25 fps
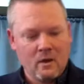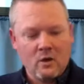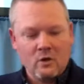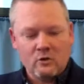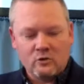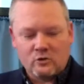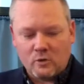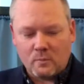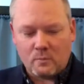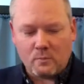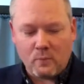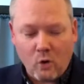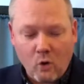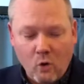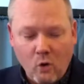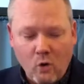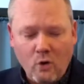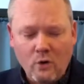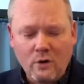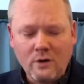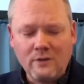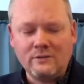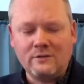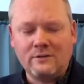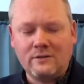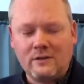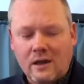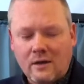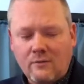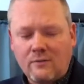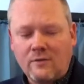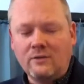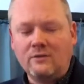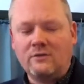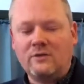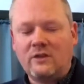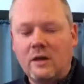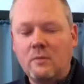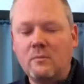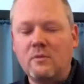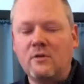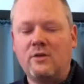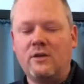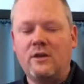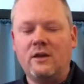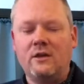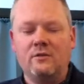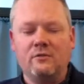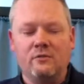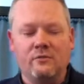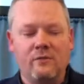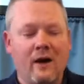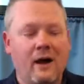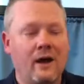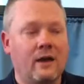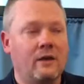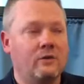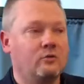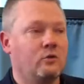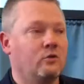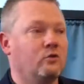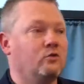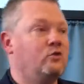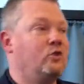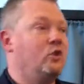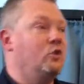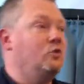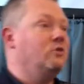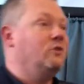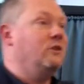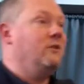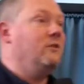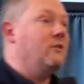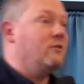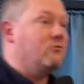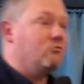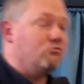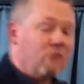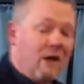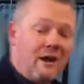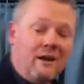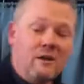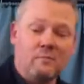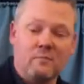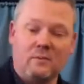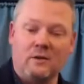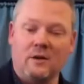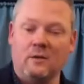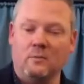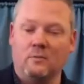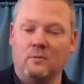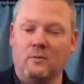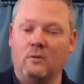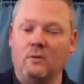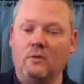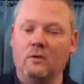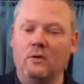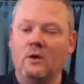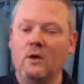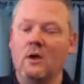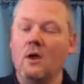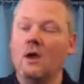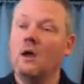So Paul is giving Timothy advice on choosing the right people